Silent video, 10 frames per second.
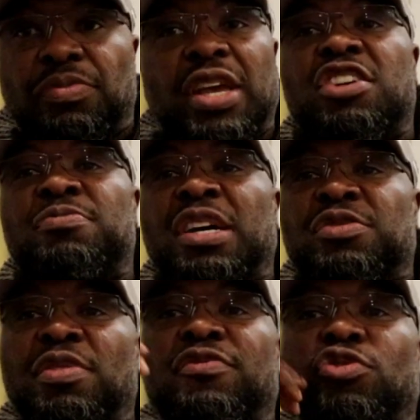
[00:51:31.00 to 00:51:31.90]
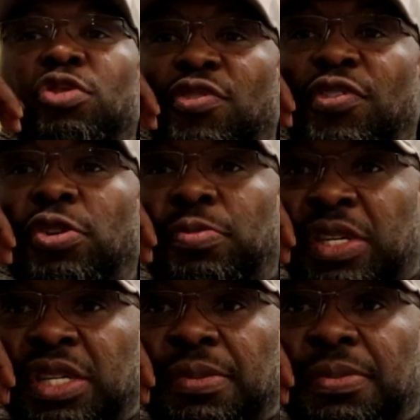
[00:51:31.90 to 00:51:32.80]
He reminds me of George
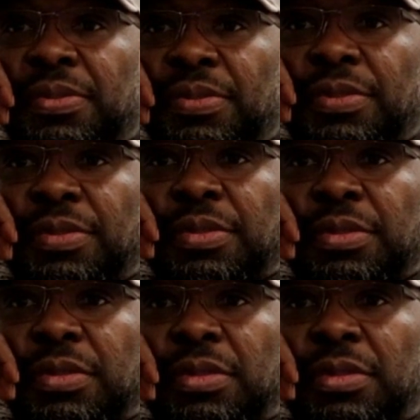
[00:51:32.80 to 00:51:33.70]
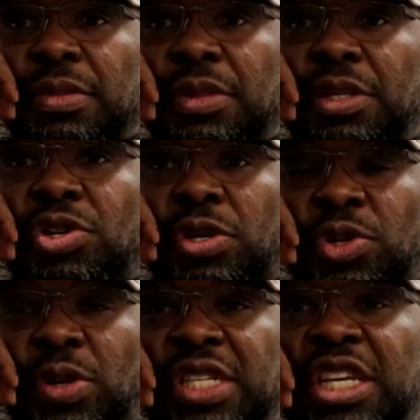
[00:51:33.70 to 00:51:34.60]
Foreman. Joe
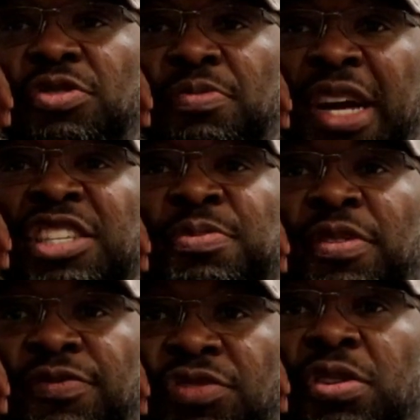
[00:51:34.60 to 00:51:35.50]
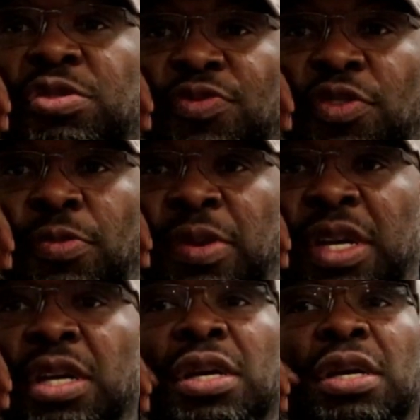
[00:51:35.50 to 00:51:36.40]
Joyce, he reminds me of George
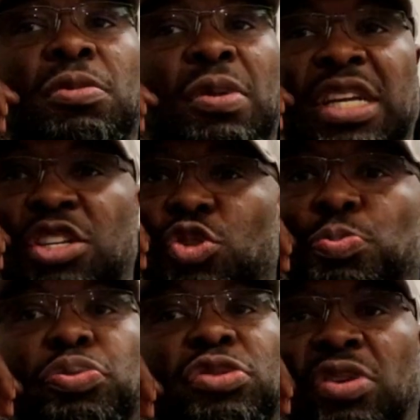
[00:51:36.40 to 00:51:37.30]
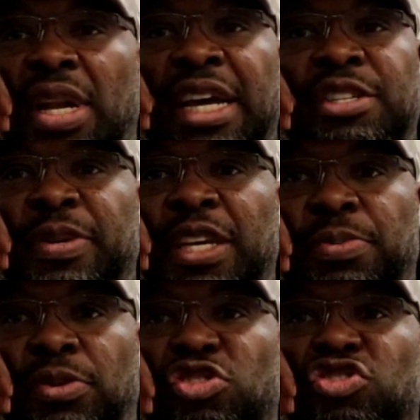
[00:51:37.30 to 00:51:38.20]
Foreman when he used to brutalize
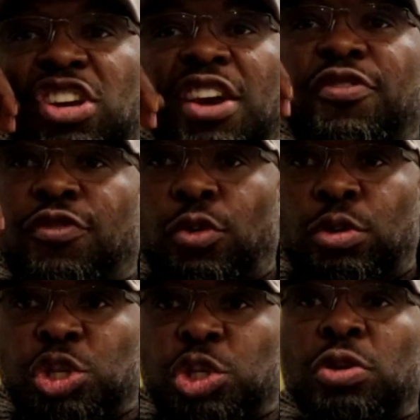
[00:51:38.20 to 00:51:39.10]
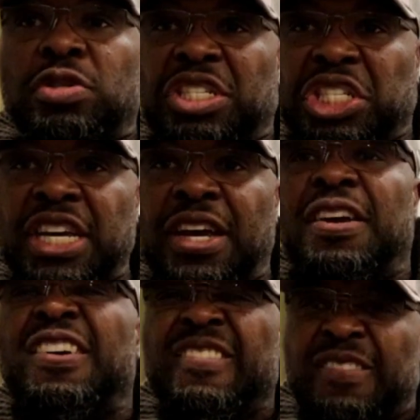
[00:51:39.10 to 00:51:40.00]
people. Sheer force, sheer
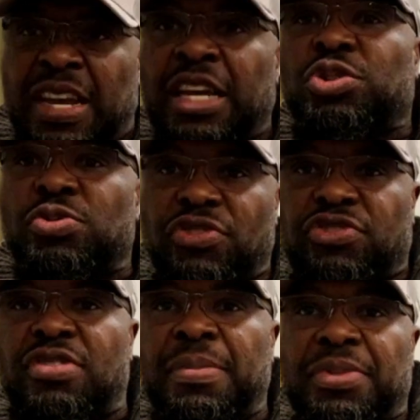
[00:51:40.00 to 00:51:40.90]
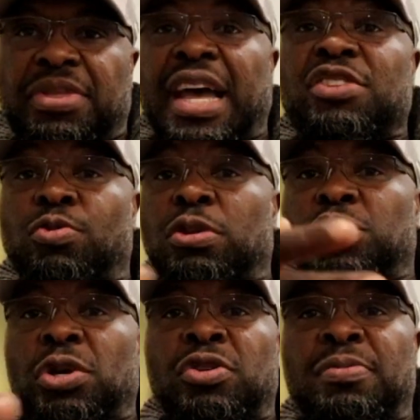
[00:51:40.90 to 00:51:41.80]
natural strength. That's what
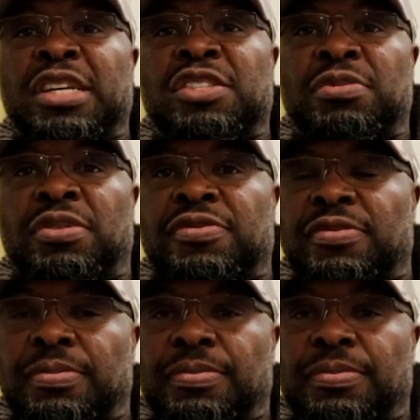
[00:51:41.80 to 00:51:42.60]
Joe reminds me of.